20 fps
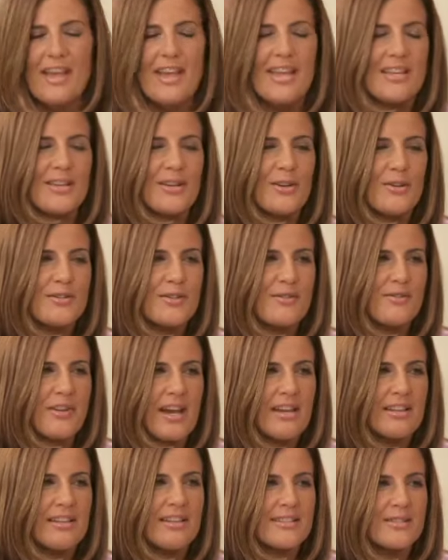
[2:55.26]
8 years of
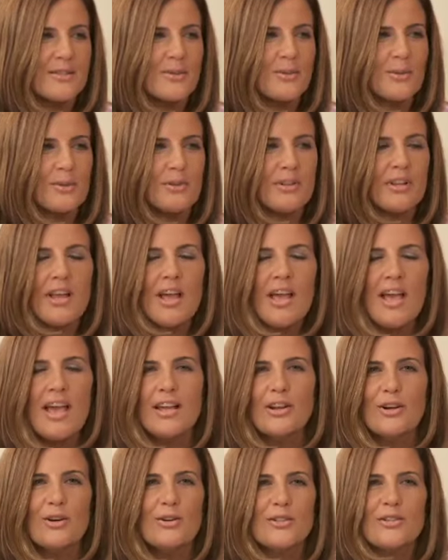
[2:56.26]
Catholic school,
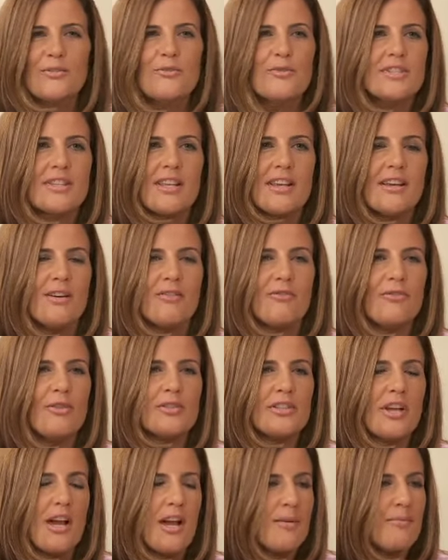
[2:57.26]
and cursive was like a
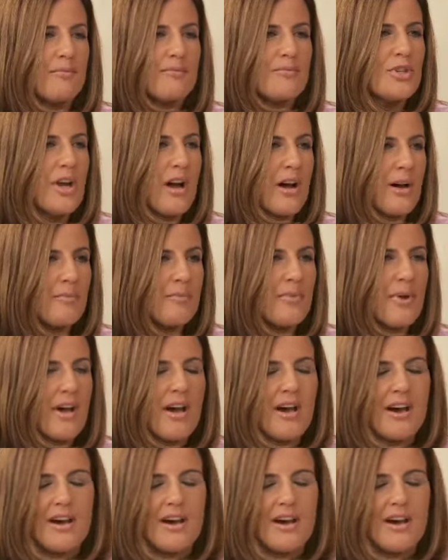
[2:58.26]
full-time job.